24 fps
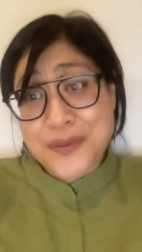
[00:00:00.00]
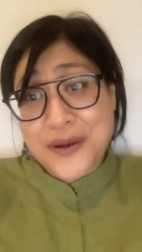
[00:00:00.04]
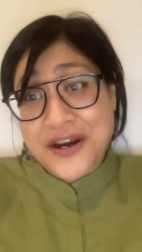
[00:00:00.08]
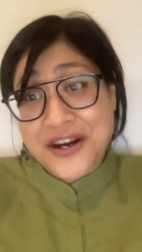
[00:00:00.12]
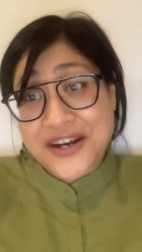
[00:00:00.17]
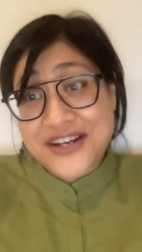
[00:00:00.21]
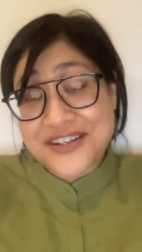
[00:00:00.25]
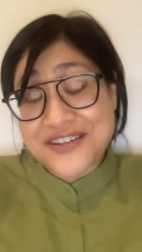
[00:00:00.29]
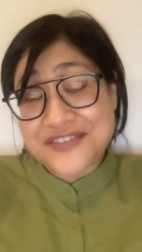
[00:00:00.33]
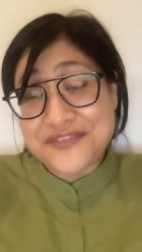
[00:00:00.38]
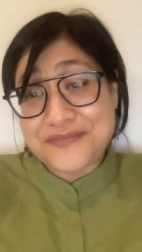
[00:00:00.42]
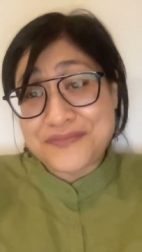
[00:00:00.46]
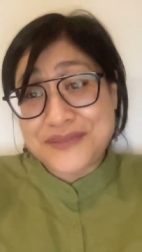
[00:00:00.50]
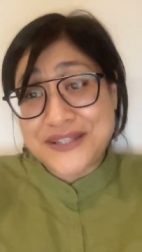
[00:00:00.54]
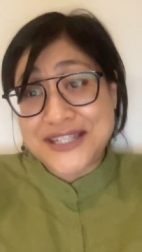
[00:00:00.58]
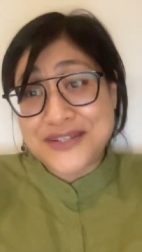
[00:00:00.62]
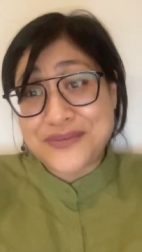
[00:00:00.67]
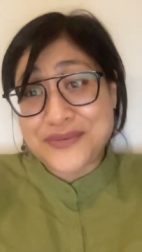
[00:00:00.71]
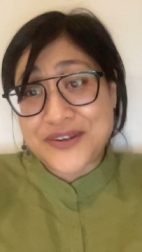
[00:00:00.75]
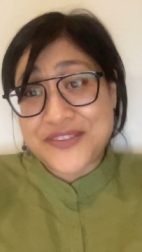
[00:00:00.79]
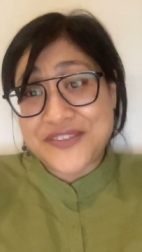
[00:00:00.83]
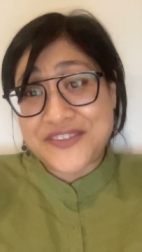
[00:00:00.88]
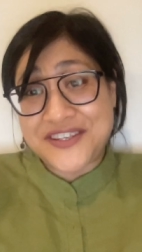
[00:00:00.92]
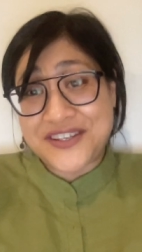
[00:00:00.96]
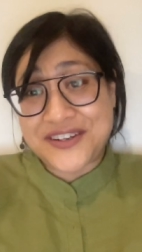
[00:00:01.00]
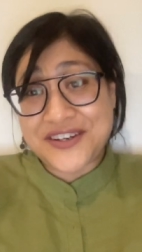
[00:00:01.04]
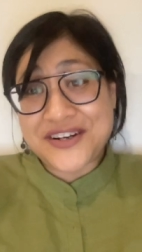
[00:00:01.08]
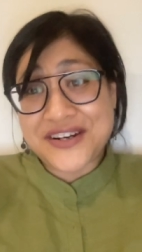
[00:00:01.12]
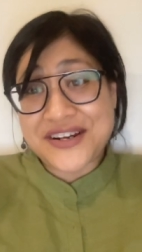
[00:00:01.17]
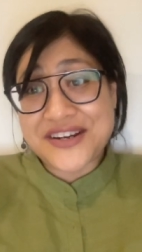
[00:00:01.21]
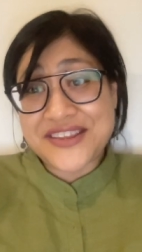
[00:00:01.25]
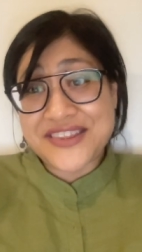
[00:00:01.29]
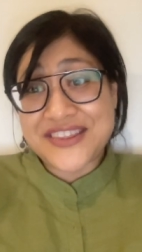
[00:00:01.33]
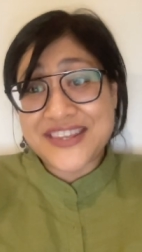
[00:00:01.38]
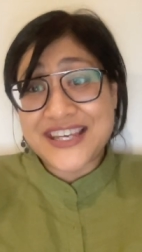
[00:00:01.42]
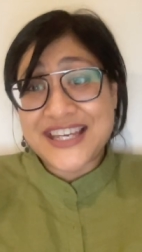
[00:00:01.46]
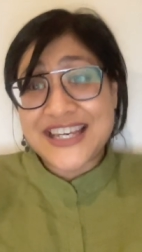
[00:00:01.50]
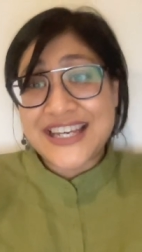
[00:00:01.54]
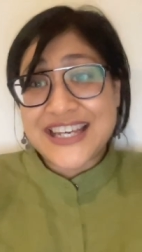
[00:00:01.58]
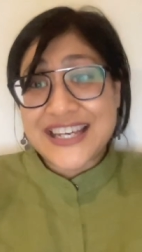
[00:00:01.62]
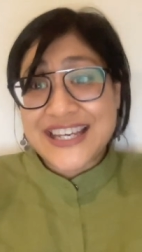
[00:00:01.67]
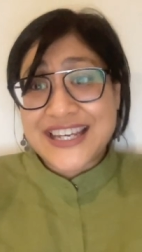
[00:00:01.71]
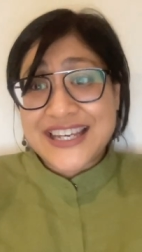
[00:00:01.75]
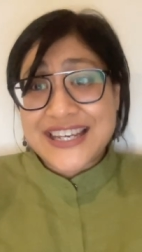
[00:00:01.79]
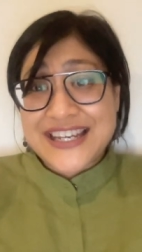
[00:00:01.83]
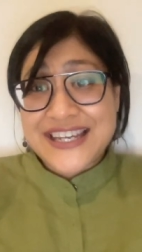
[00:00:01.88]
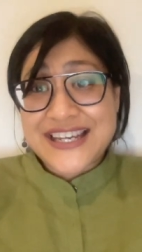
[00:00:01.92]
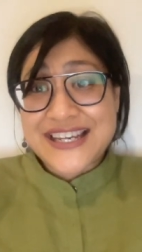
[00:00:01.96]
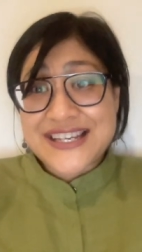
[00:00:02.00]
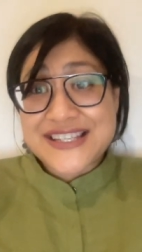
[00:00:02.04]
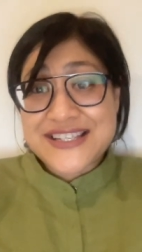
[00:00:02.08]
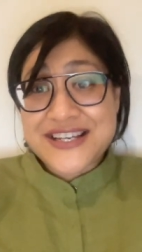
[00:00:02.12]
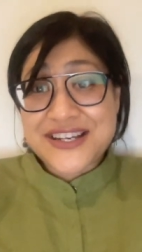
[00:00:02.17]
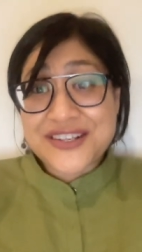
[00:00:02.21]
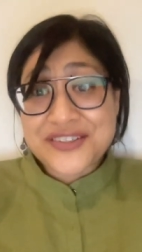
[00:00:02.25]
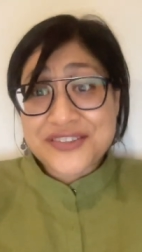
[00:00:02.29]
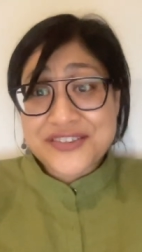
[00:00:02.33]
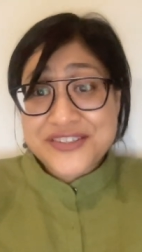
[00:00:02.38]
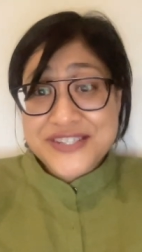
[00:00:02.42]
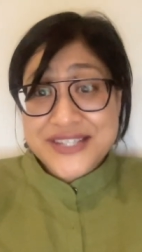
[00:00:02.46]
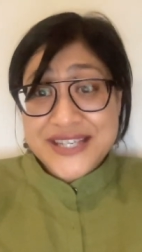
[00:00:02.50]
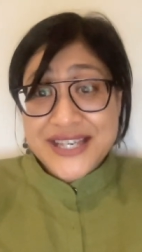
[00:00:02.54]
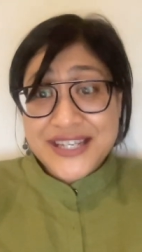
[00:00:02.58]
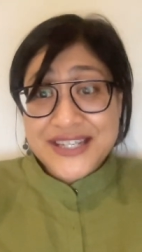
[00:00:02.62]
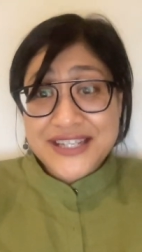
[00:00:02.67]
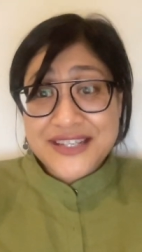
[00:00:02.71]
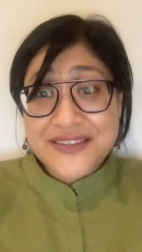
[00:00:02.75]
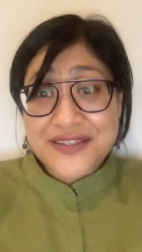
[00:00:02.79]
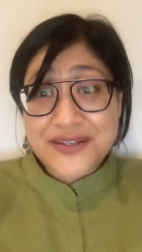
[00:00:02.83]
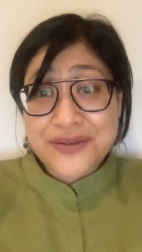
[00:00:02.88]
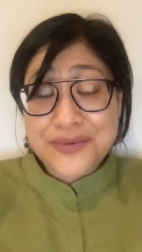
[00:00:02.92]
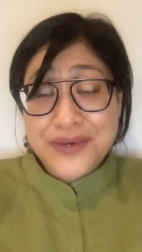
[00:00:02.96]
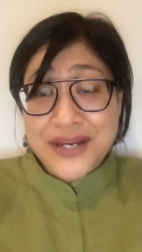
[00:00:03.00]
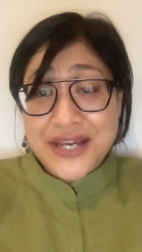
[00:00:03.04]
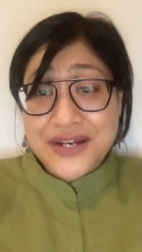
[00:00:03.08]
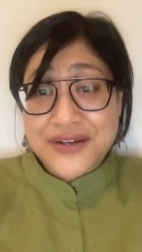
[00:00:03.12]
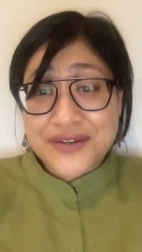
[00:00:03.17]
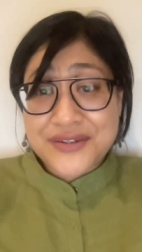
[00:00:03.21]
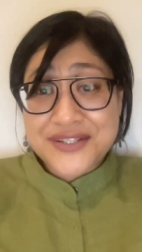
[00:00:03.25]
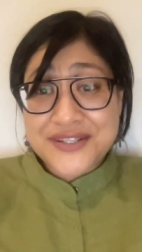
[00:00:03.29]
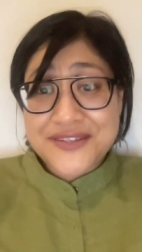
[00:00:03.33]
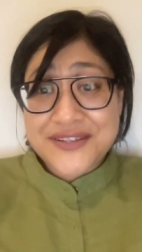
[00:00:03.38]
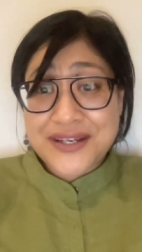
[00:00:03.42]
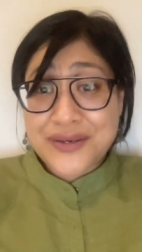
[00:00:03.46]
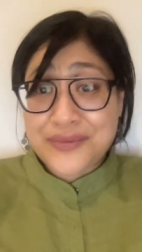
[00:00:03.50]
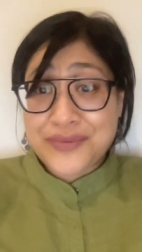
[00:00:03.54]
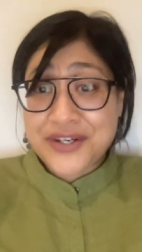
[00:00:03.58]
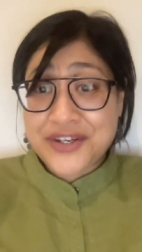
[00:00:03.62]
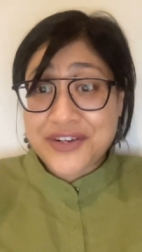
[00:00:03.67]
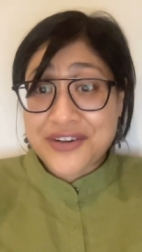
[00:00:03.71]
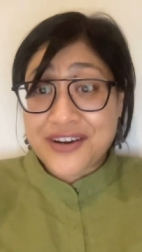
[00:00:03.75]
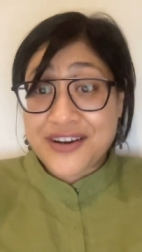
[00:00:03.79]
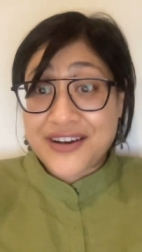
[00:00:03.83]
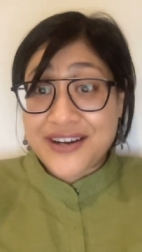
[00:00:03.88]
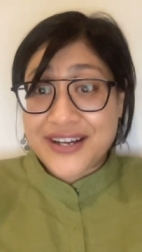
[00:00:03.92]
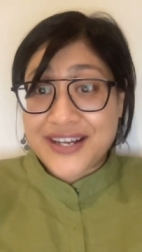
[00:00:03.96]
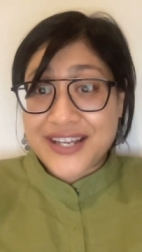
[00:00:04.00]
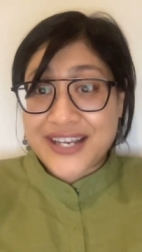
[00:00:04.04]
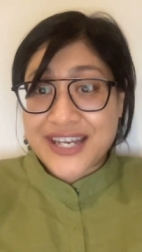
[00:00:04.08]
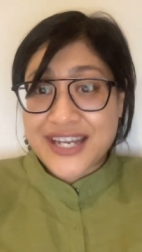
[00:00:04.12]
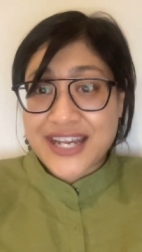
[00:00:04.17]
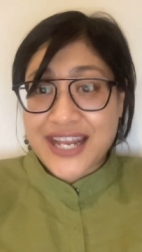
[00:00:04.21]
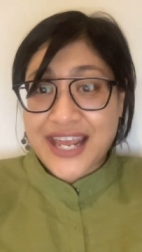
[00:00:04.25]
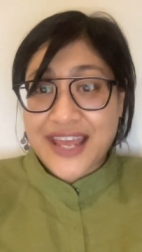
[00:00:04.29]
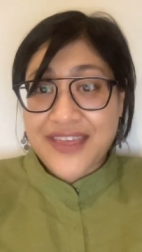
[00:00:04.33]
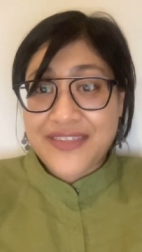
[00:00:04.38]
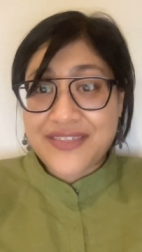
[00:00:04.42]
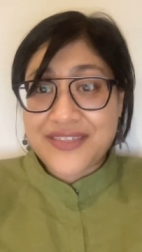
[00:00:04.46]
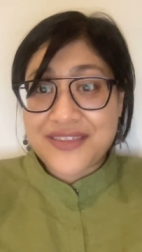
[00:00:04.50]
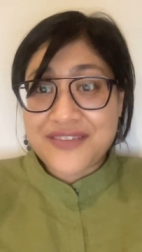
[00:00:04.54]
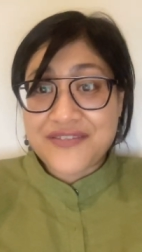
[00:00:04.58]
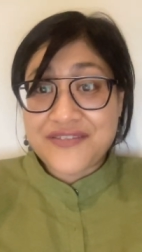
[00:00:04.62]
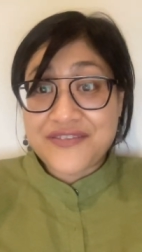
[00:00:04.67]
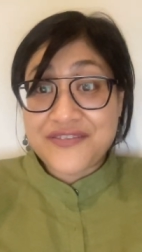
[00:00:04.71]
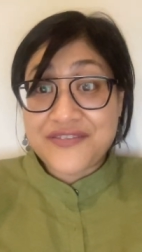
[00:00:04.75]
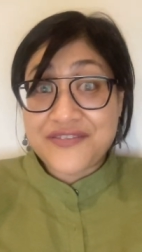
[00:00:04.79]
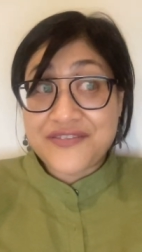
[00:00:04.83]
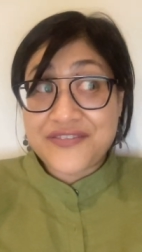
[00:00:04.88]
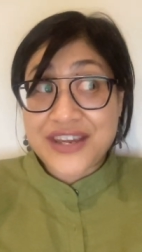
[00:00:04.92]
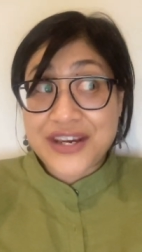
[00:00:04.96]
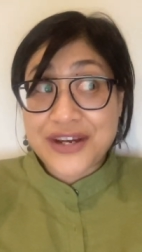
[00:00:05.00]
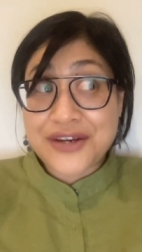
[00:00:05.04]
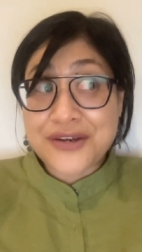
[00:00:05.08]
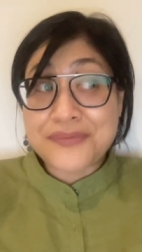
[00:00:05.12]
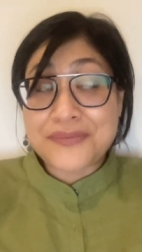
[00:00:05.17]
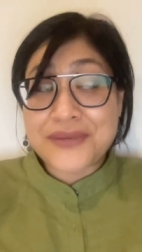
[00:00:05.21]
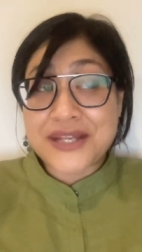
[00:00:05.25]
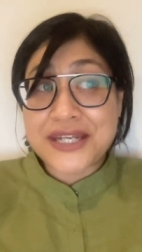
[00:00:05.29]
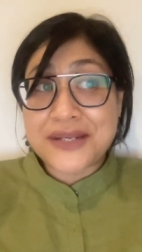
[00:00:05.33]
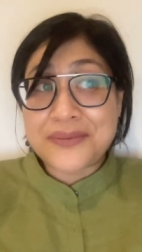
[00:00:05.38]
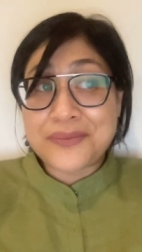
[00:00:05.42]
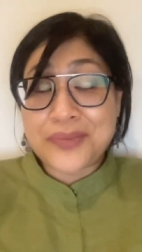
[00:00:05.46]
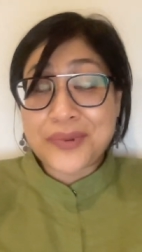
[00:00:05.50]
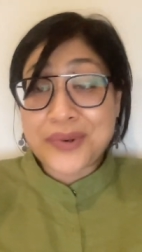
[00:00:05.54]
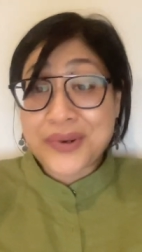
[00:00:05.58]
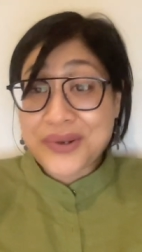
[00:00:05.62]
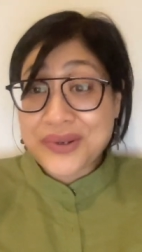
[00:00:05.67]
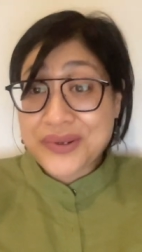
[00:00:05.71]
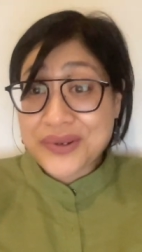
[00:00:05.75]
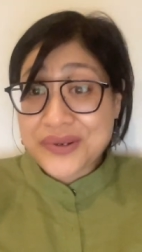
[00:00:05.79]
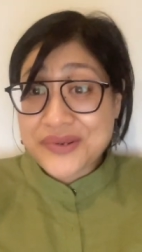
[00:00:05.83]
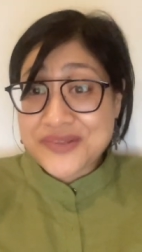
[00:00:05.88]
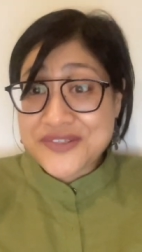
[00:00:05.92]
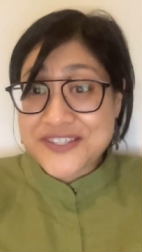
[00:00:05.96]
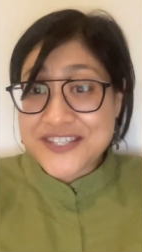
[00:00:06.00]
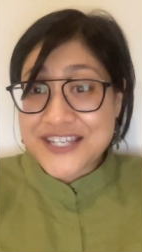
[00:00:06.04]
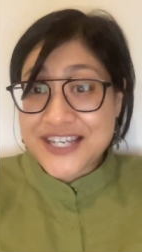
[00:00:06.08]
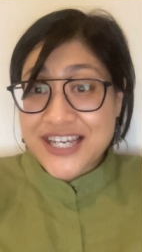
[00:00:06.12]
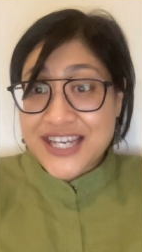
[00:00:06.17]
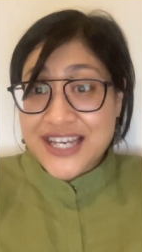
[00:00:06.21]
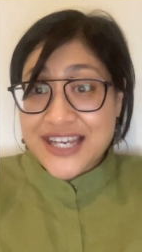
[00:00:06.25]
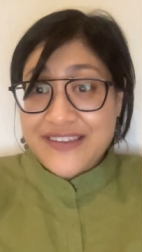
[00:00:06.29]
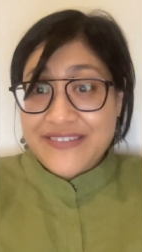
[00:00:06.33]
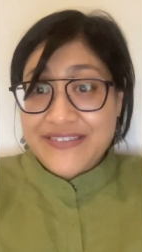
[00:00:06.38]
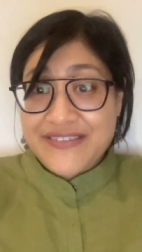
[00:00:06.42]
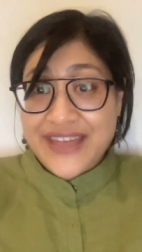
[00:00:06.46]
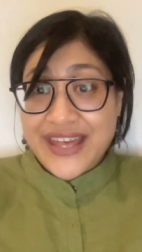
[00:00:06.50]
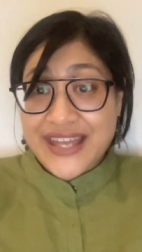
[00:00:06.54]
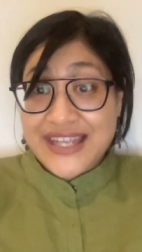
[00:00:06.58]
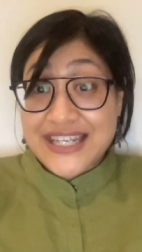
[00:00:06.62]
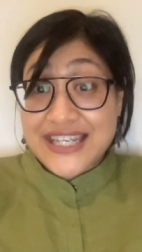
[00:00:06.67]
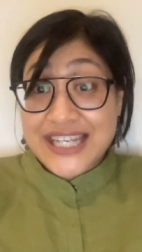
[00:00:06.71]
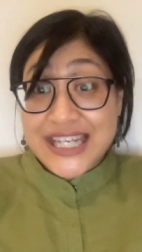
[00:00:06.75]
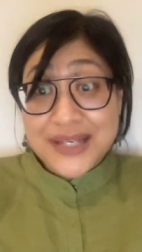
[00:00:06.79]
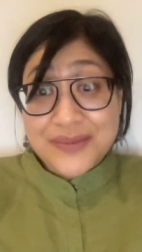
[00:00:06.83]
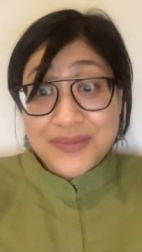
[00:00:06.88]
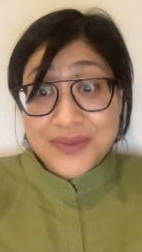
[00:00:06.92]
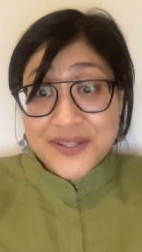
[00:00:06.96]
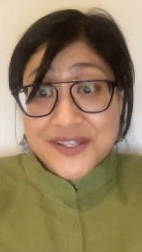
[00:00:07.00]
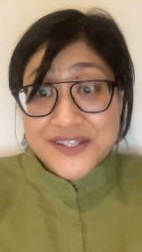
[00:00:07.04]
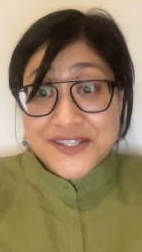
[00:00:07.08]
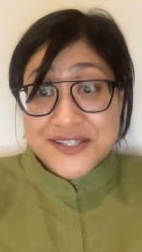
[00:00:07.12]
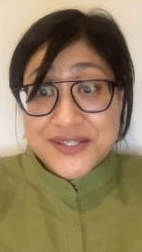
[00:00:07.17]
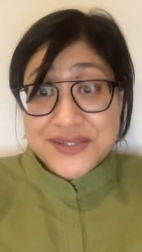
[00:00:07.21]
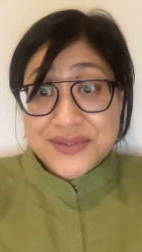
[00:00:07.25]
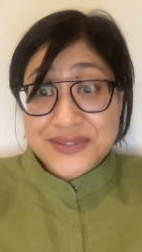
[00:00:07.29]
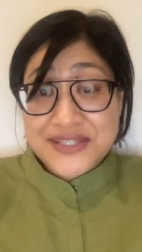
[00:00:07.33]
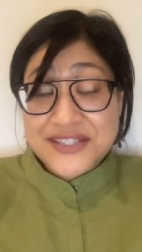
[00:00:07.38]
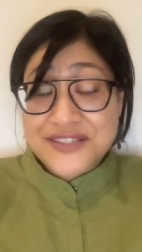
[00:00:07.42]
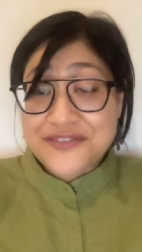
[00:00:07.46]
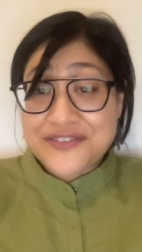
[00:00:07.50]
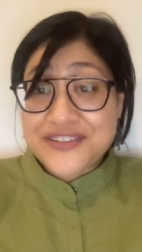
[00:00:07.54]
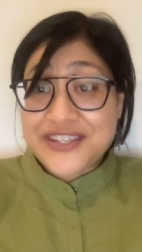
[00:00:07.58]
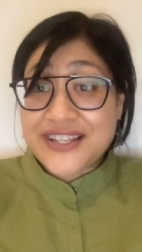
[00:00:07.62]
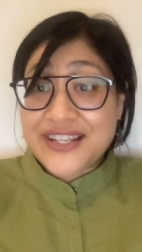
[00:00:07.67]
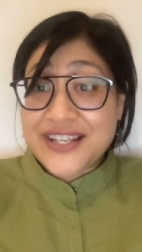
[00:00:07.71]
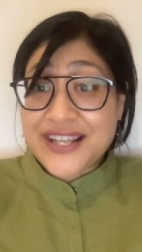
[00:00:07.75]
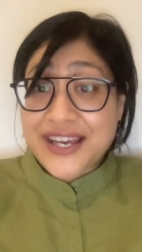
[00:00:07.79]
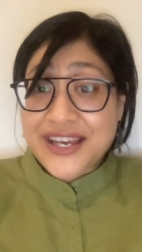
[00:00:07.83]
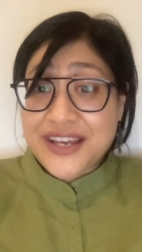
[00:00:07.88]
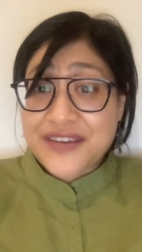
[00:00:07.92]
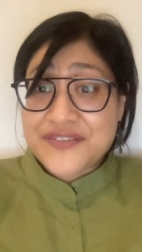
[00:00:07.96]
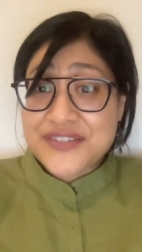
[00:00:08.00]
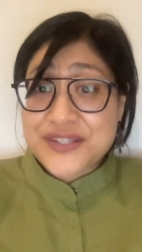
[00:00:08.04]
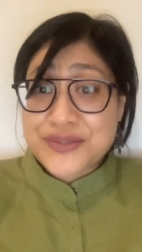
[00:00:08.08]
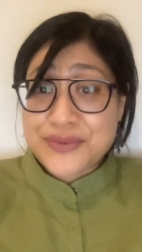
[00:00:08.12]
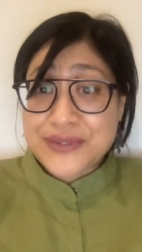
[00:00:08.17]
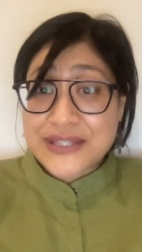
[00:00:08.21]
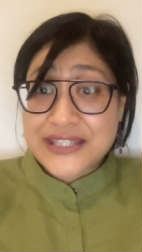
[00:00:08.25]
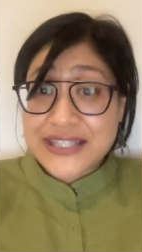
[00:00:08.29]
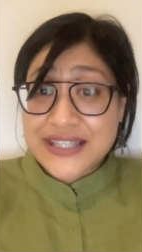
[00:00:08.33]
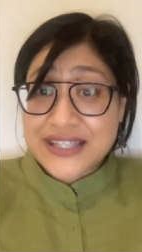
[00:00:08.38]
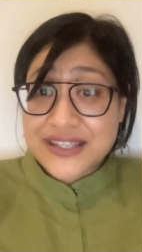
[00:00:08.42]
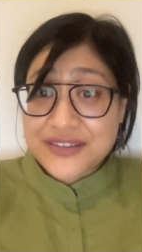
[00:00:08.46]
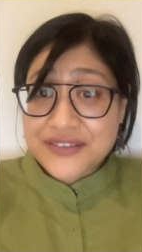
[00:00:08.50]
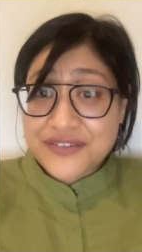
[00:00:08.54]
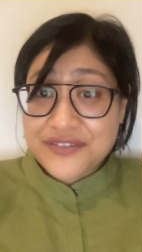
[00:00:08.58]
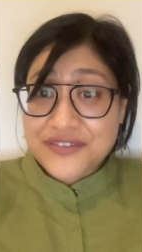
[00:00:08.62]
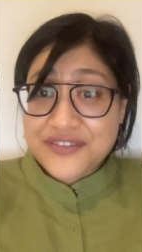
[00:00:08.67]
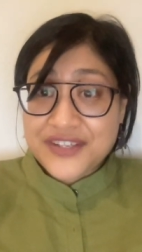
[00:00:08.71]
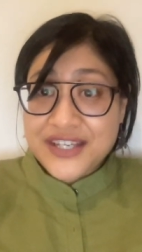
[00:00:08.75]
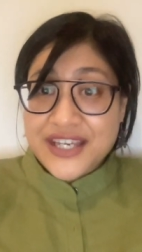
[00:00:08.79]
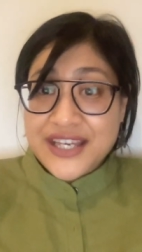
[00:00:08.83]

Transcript: part of being with the earth, is understanding the ground that we're on and the very many borders that enable us to live the lives we live